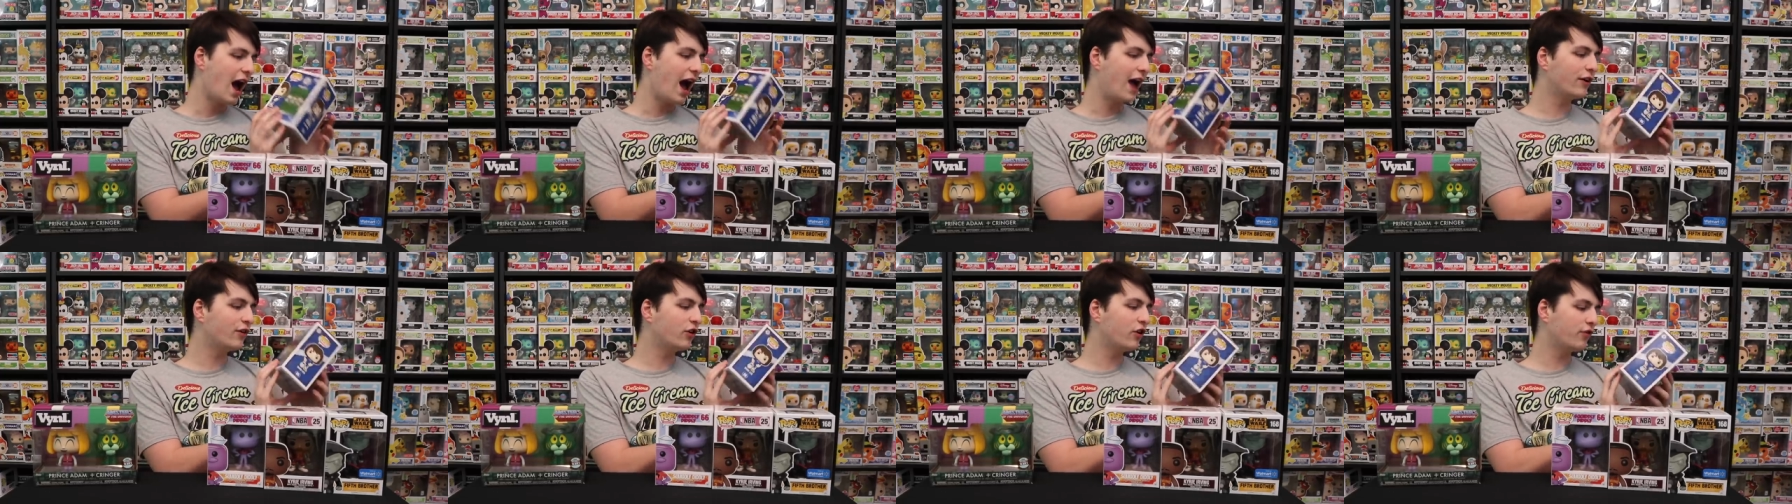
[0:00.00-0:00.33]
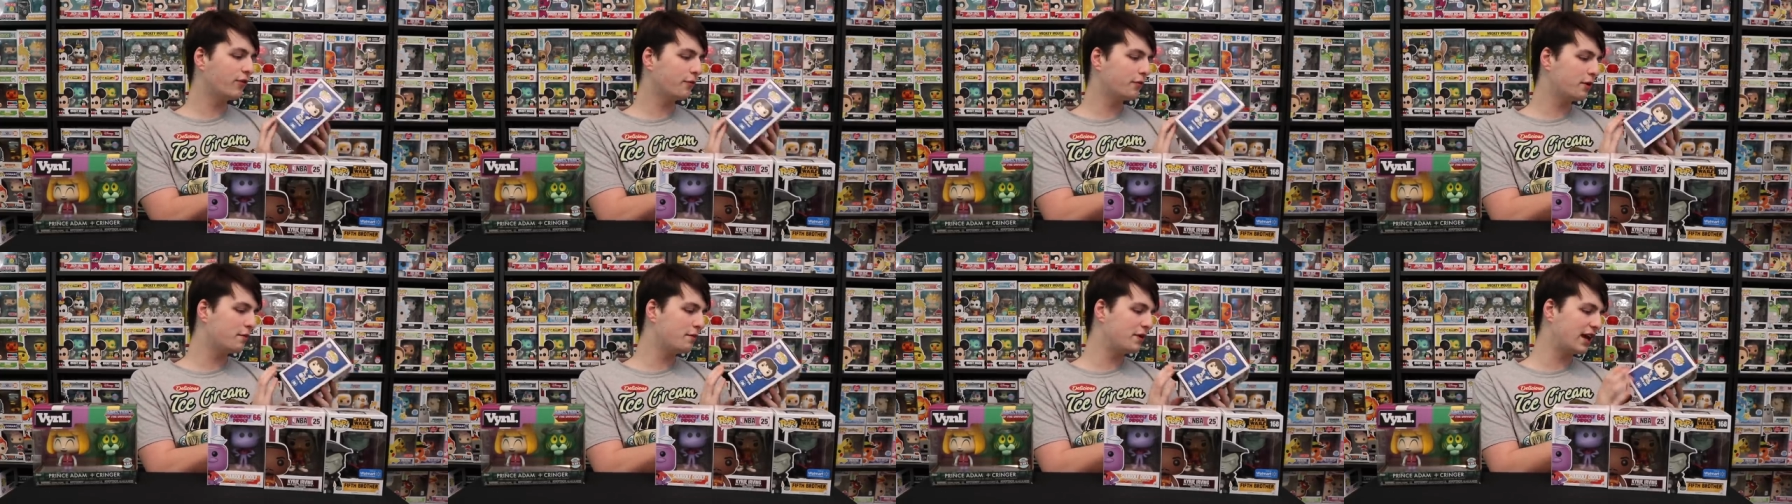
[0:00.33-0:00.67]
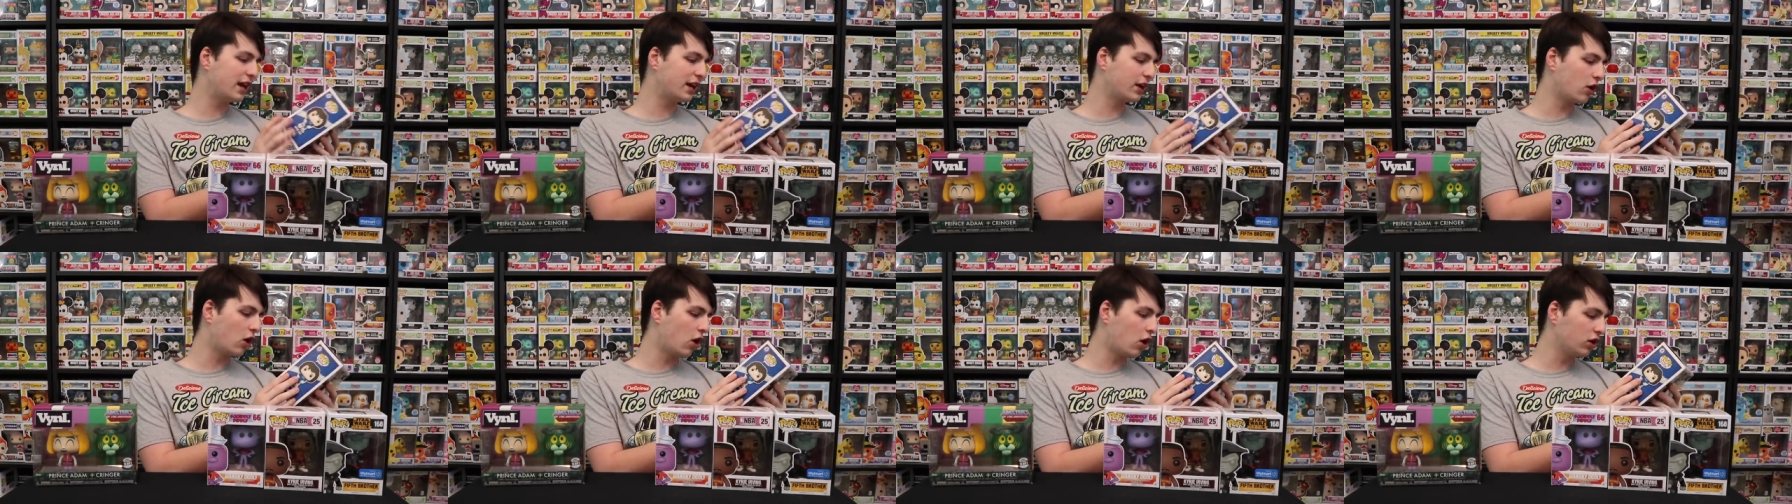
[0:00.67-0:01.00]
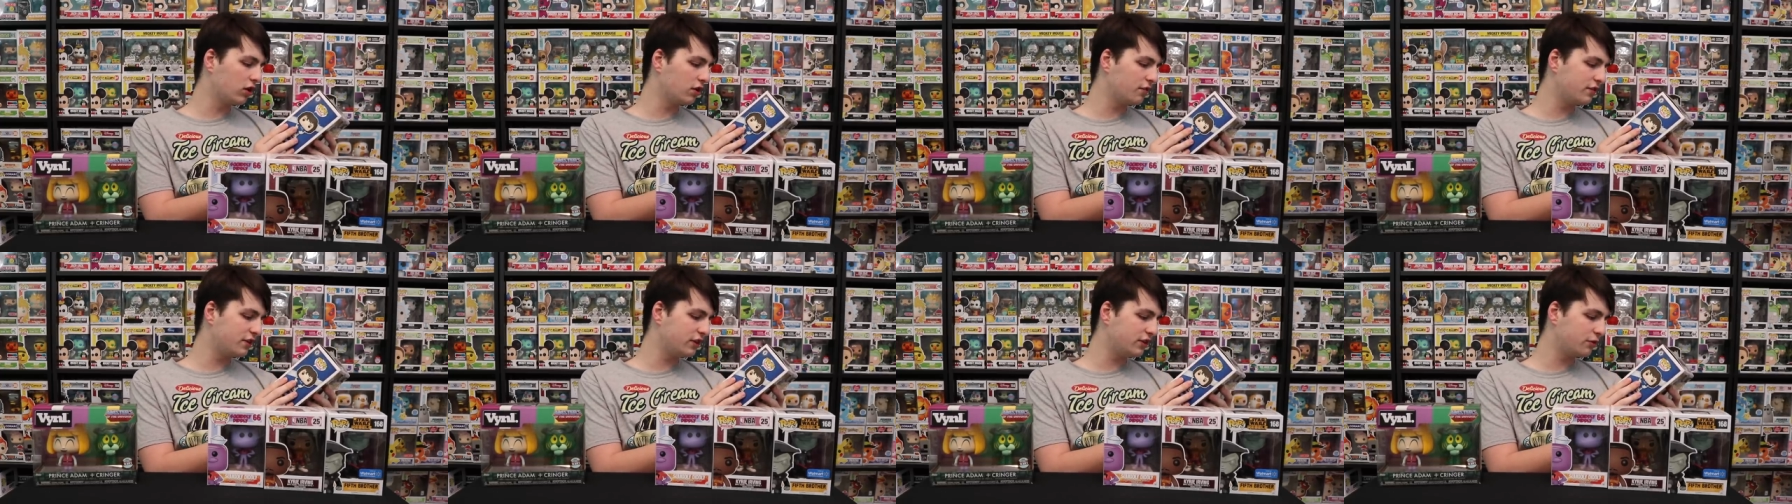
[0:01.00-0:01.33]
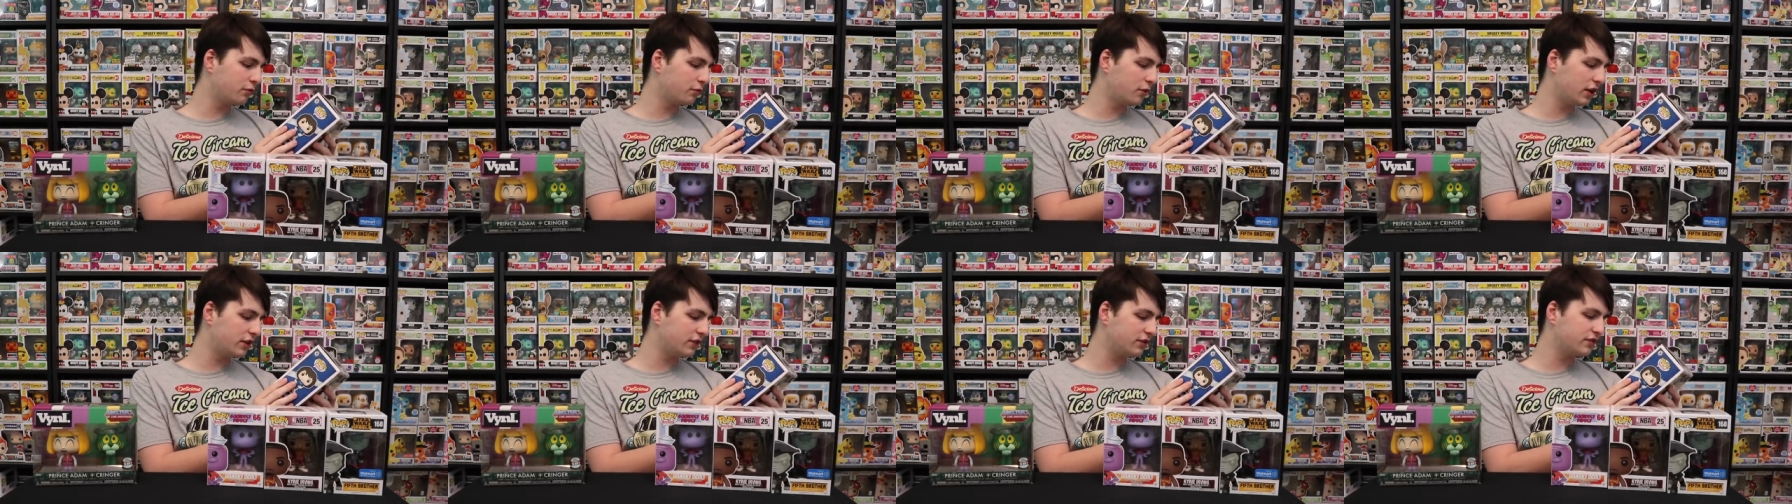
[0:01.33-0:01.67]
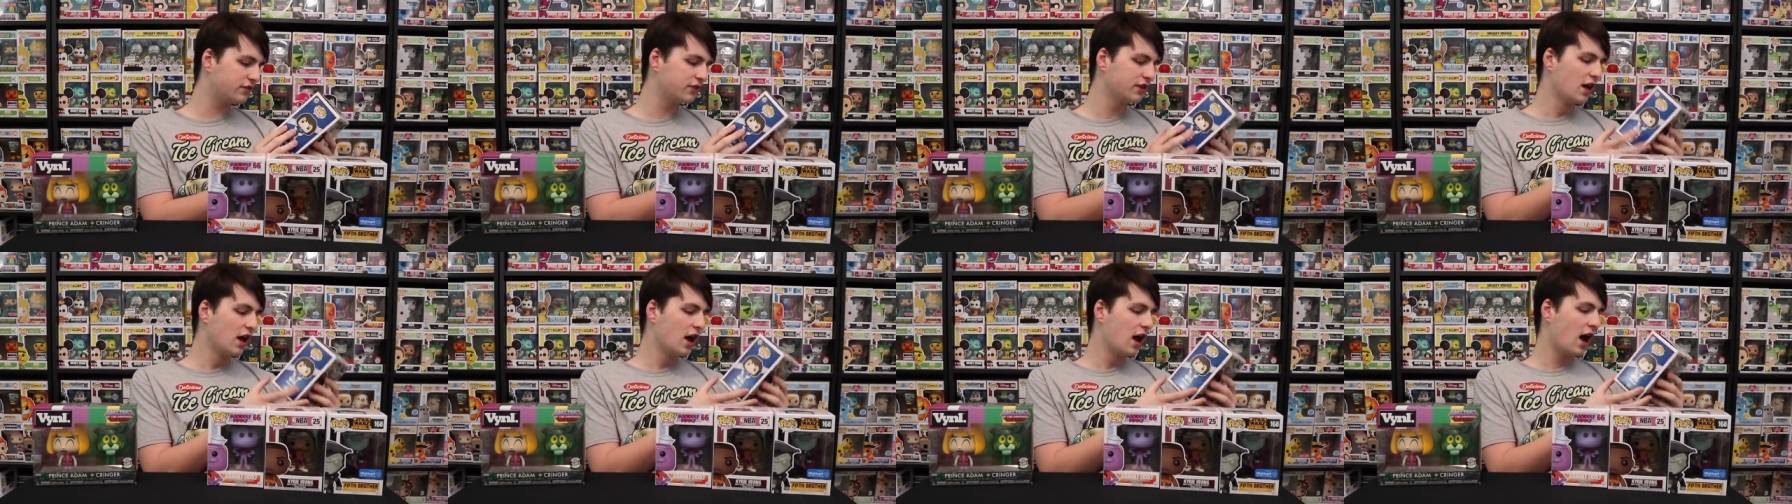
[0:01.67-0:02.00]
I don't know if I'm gonna be getting all of these
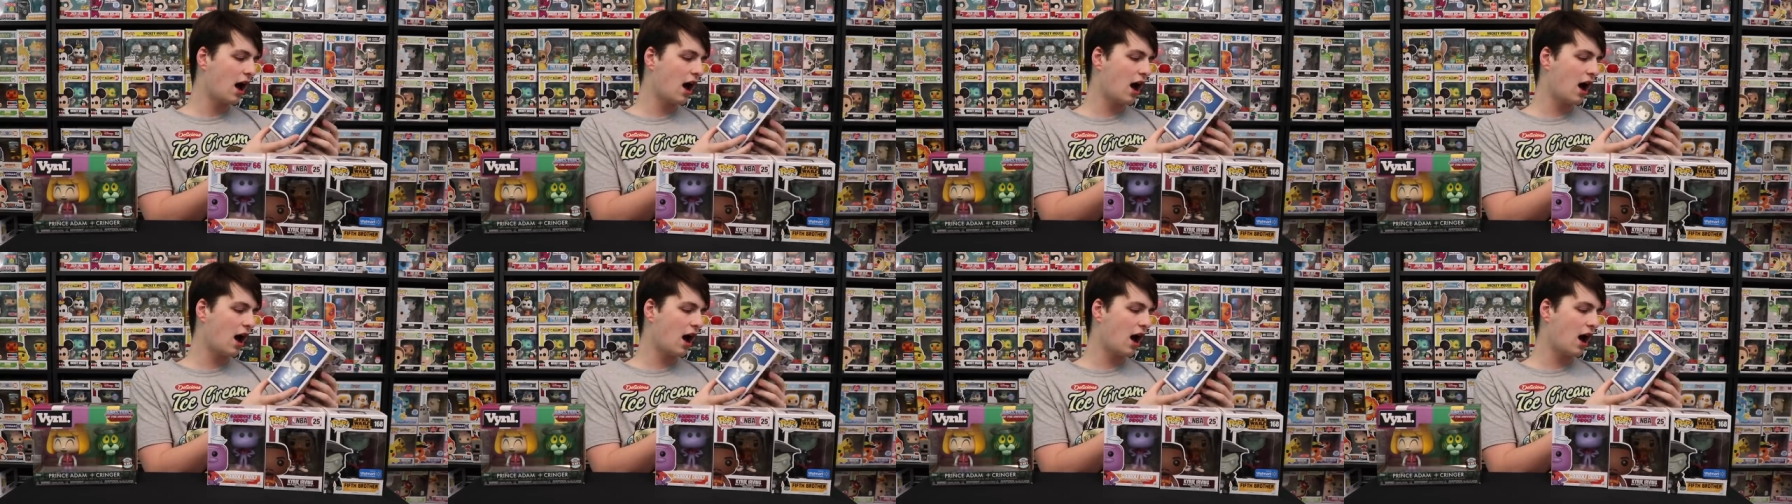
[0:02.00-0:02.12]
ones,